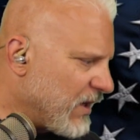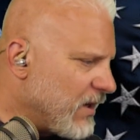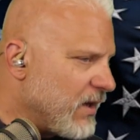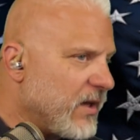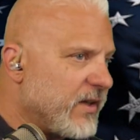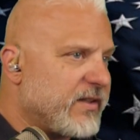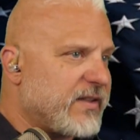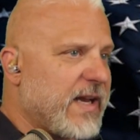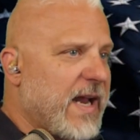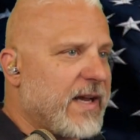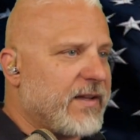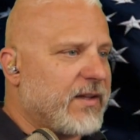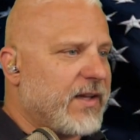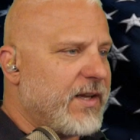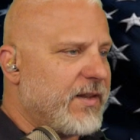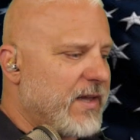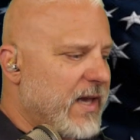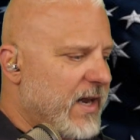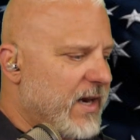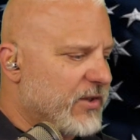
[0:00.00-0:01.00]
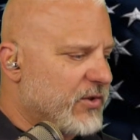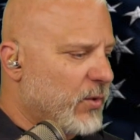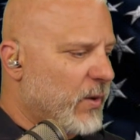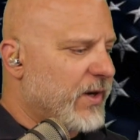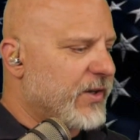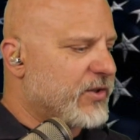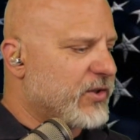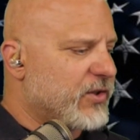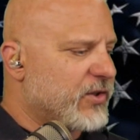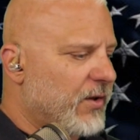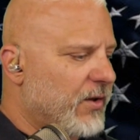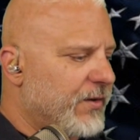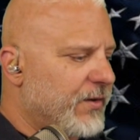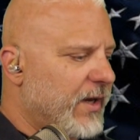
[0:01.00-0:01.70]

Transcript: Sadly, that is what it's called.